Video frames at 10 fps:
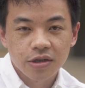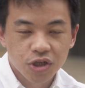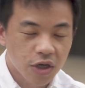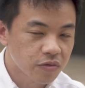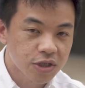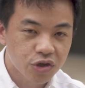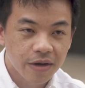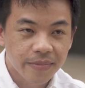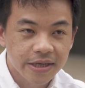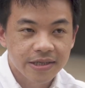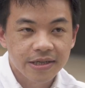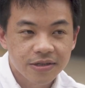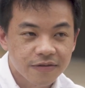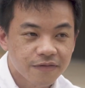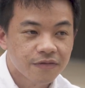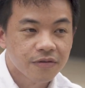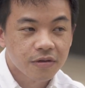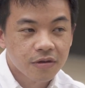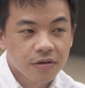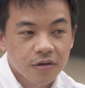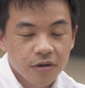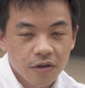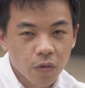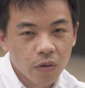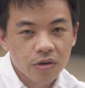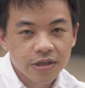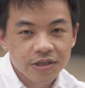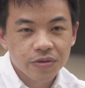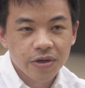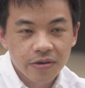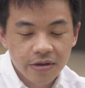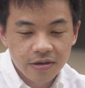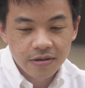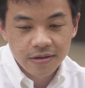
generally trying to make sense of the world as we know it.